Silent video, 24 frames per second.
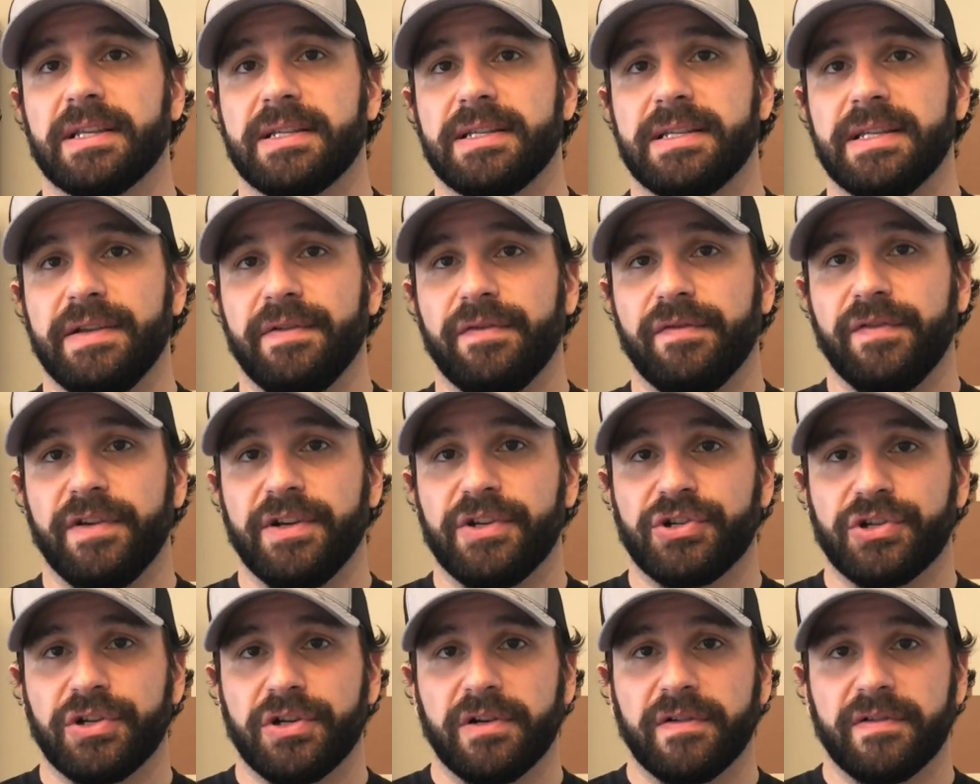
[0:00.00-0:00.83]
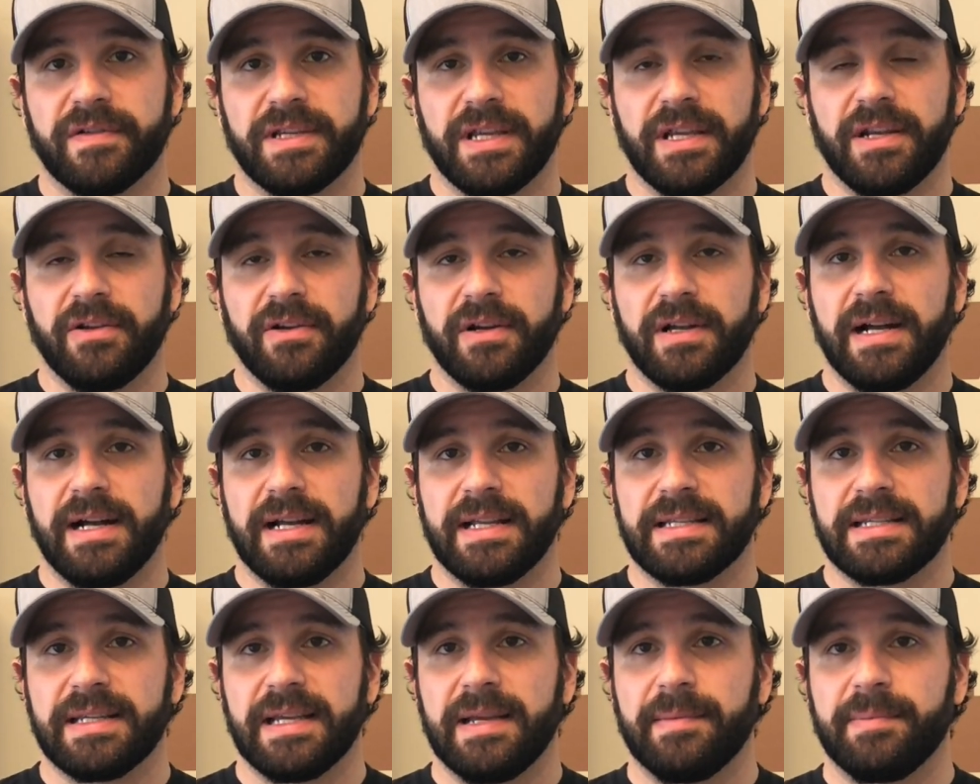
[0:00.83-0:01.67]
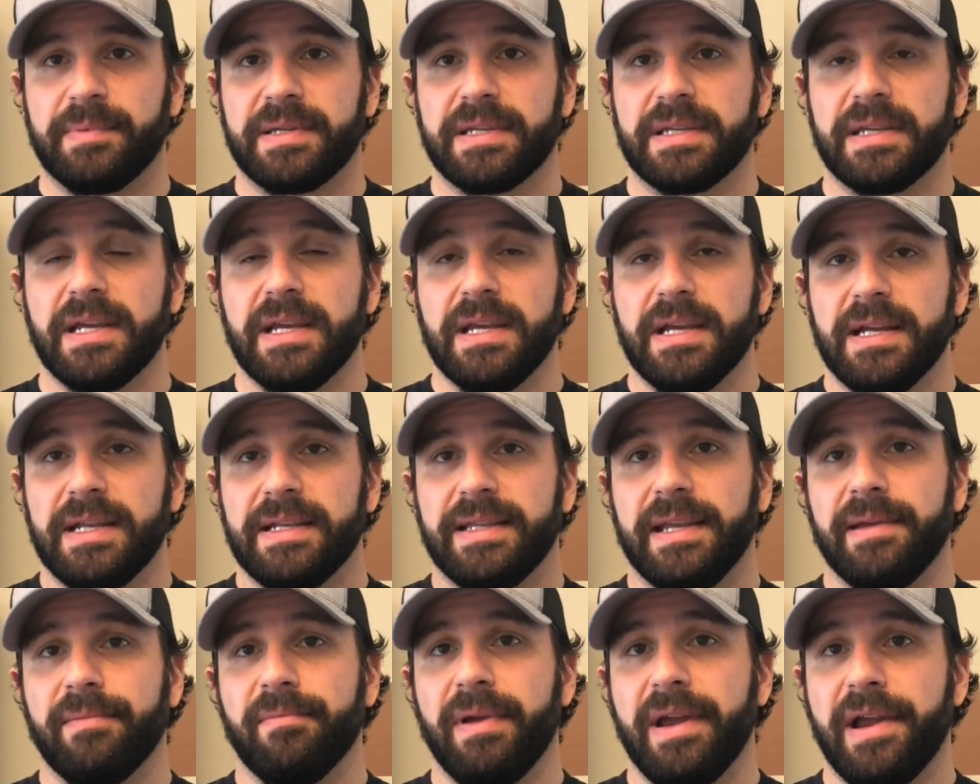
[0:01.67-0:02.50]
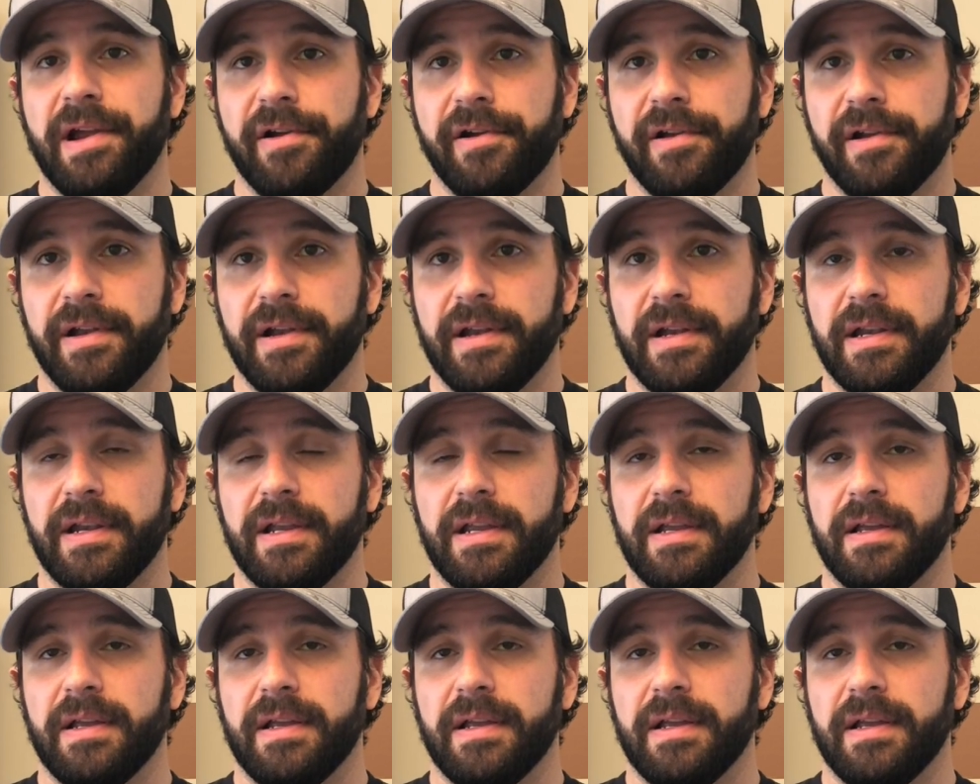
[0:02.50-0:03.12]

Steve Fisher, Sentinel Concepts, Tim Herron